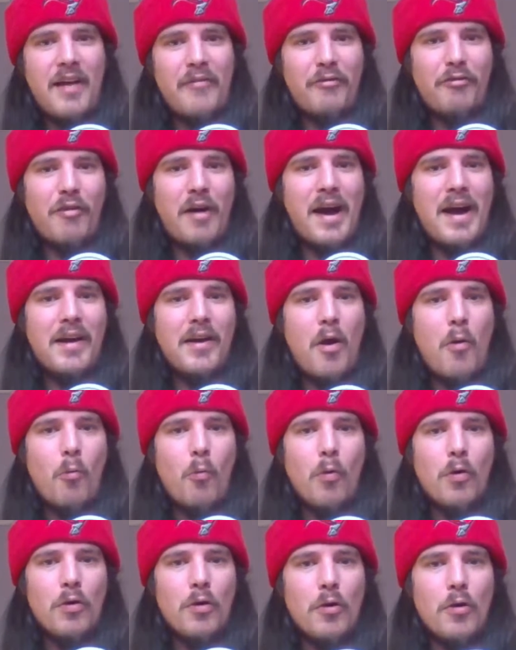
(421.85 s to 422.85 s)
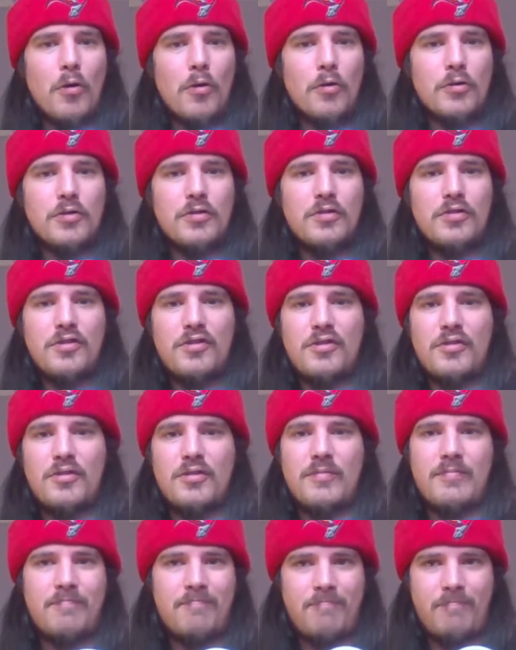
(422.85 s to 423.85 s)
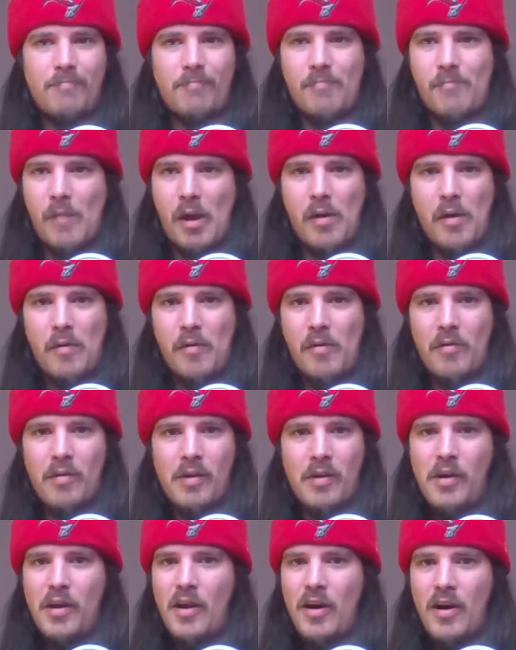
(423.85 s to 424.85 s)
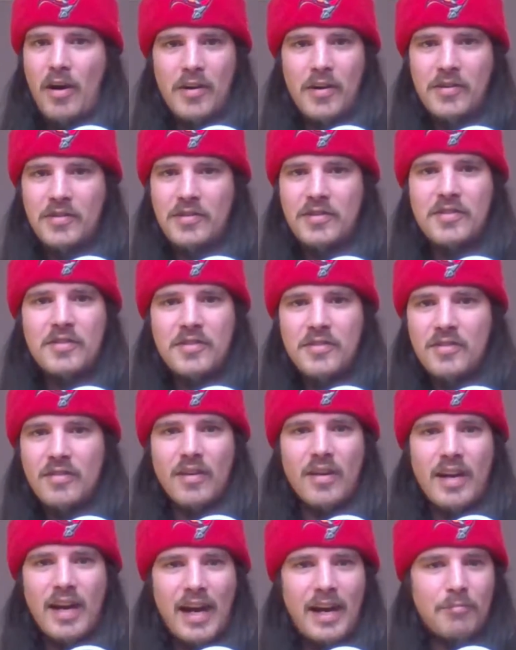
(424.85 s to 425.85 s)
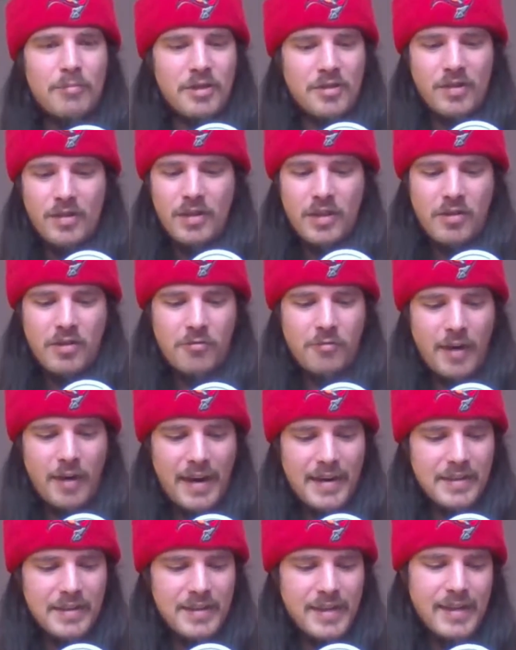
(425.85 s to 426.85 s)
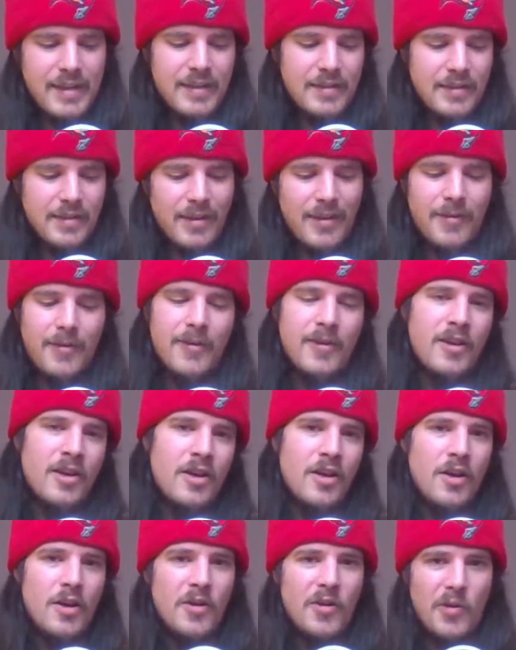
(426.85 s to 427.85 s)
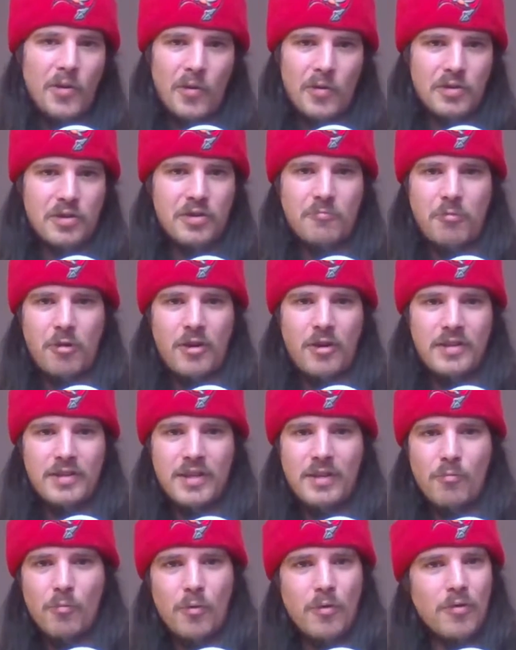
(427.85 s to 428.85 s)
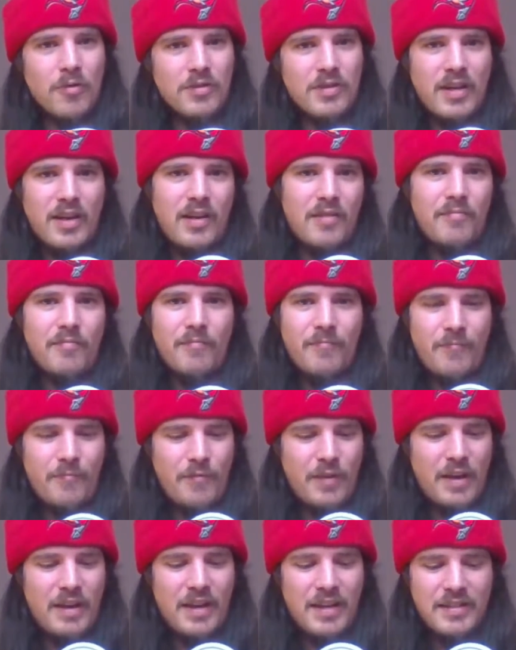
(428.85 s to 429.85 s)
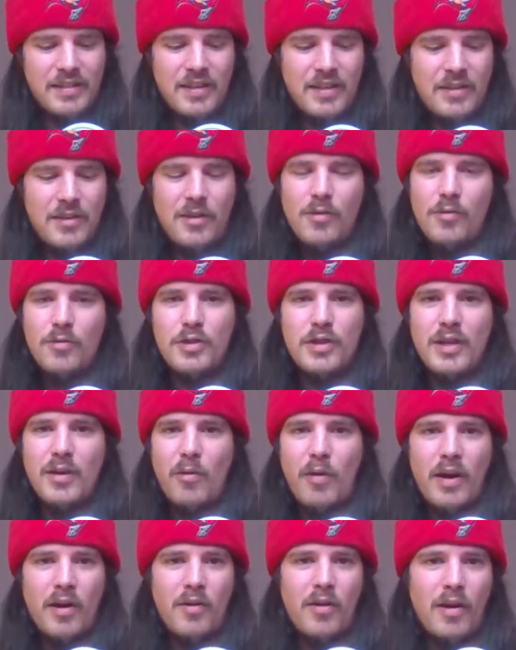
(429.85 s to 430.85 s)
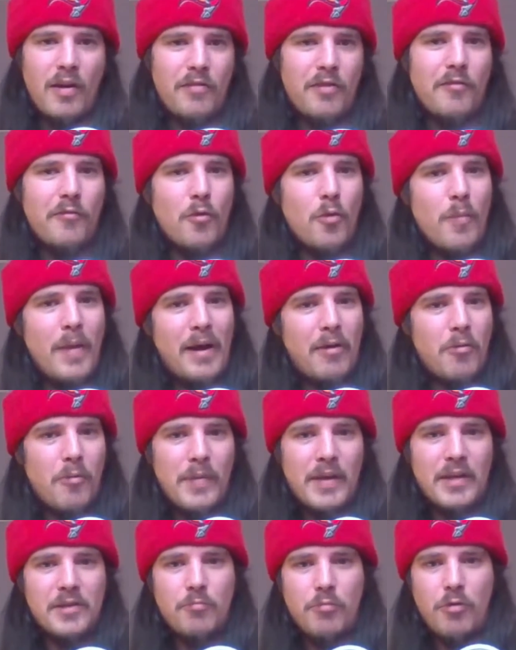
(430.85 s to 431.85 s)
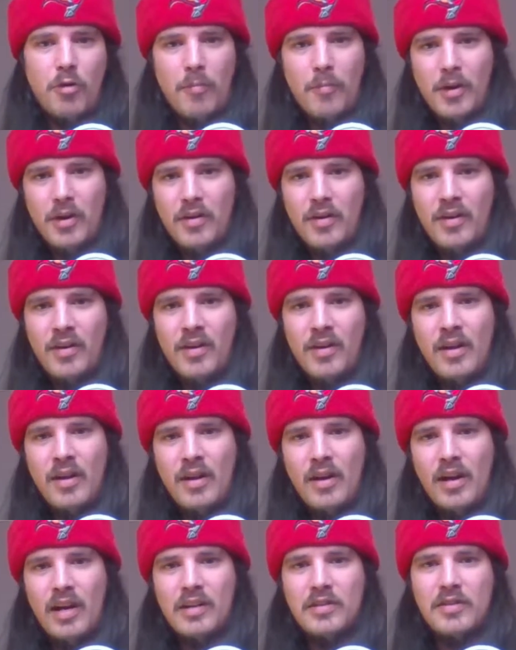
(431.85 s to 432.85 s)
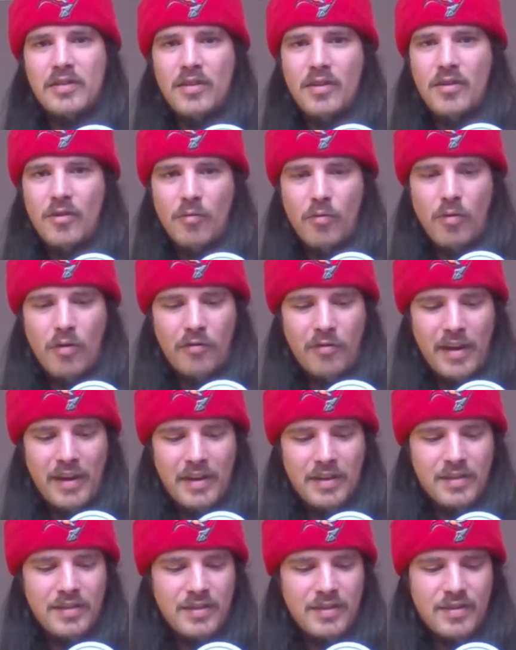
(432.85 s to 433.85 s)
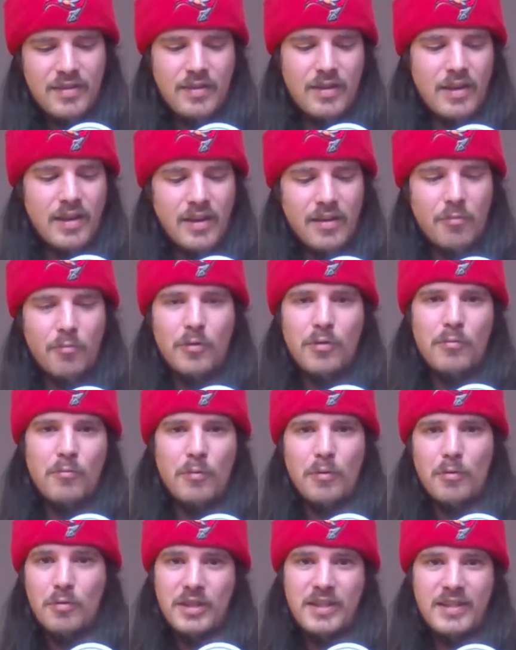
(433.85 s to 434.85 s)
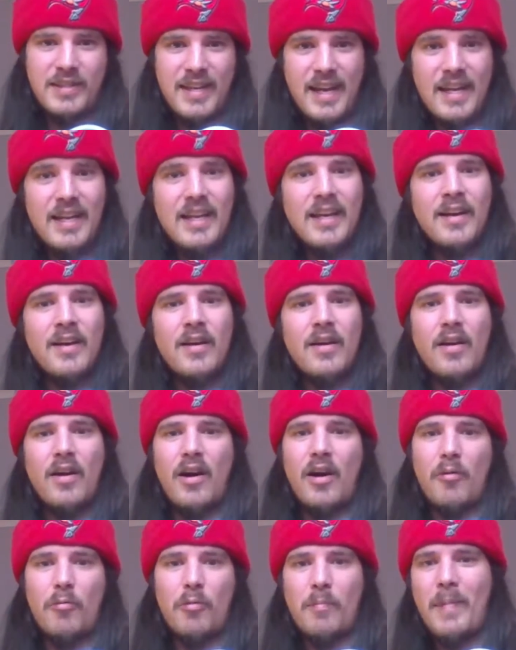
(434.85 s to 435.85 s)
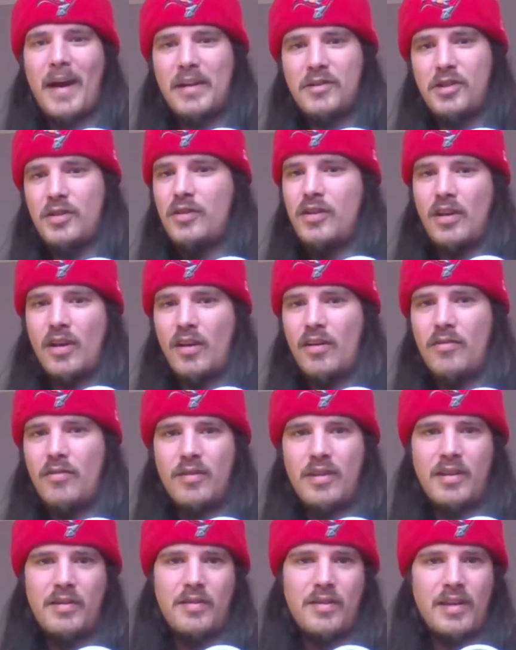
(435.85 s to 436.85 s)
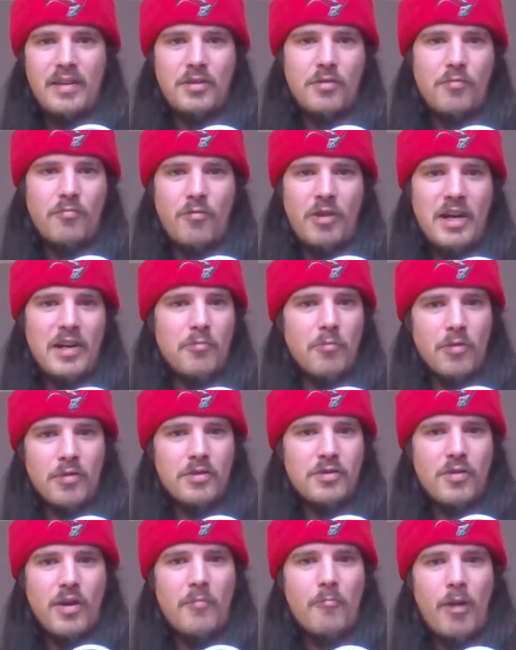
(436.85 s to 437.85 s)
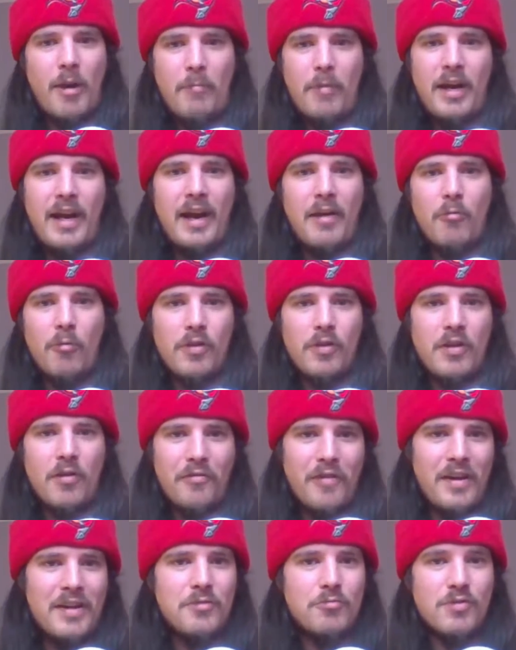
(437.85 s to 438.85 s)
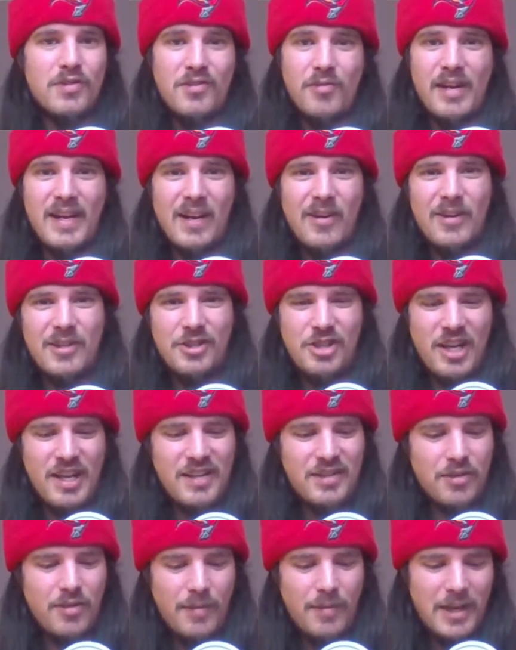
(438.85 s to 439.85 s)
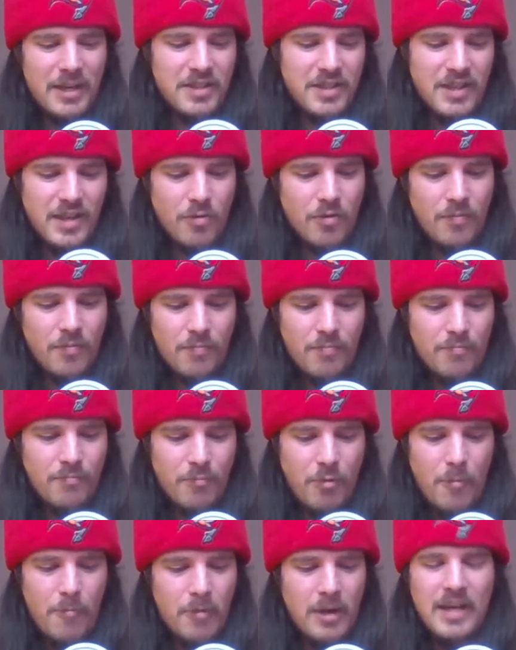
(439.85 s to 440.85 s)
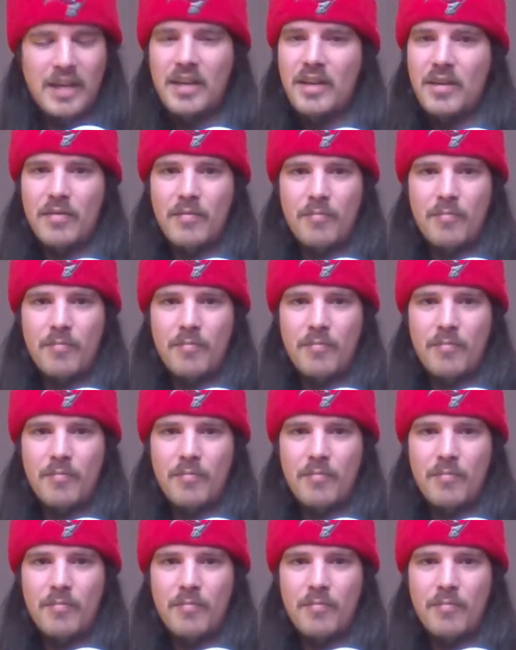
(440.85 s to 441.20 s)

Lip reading: Fran was nanas, absolutely crazy. So, not surprised he walks. I don't think it's a huge deal. I don't know if the fullback will be as prominent under the new offense. We'll see. I would imagine, they should really want to try and replicate what the offense was doing last year. So I imagine they'll probably